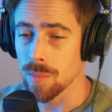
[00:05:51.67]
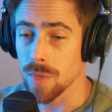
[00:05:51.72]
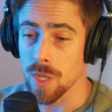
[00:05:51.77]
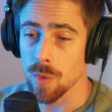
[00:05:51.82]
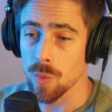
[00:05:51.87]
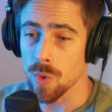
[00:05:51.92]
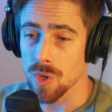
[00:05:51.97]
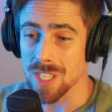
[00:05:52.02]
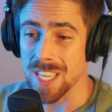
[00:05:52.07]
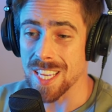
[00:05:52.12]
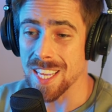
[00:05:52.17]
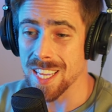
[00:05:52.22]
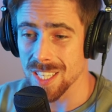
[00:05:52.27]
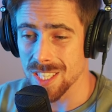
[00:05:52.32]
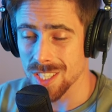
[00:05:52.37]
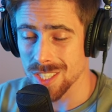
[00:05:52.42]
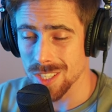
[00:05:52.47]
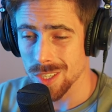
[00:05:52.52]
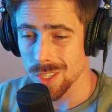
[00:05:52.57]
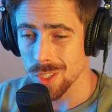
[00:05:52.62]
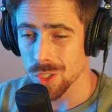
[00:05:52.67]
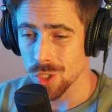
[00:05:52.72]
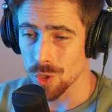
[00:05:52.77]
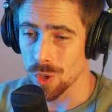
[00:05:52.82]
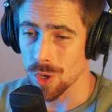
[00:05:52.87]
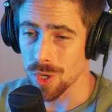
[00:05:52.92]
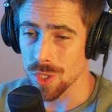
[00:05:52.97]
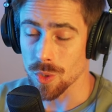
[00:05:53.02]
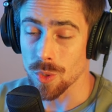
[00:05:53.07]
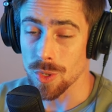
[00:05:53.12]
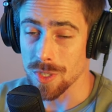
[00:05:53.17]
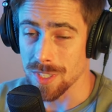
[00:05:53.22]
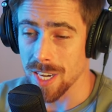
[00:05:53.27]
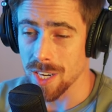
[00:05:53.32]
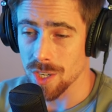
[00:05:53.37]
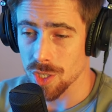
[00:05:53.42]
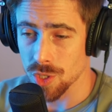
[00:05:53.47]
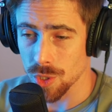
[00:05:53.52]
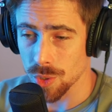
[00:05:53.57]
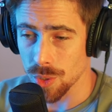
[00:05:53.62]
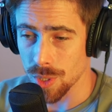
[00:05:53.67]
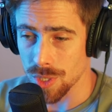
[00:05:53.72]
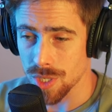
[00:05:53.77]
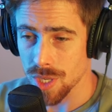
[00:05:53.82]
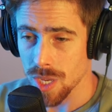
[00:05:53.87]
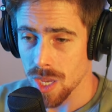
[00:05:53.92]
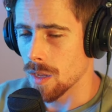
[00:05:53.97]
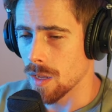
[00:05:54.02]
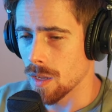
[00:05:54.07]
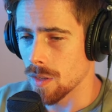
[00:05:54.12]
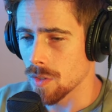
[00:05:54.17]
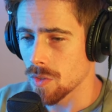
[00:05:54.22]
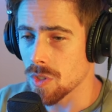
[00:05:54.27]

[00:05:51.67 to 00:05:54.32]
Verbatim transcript: But it was his choice or their choice uh,